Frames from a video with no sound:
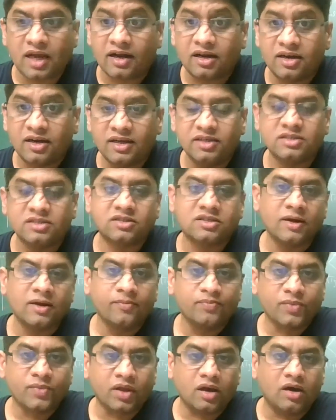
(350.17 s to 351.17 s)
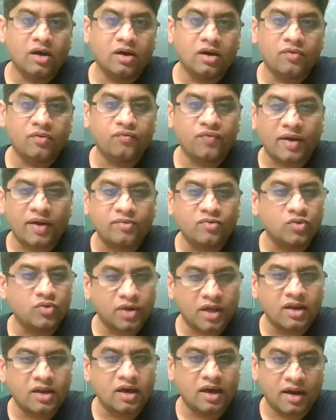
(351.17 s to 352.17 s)
At least 5 to
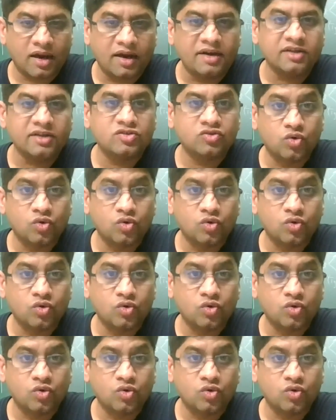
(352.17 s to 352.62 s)
10 NITs,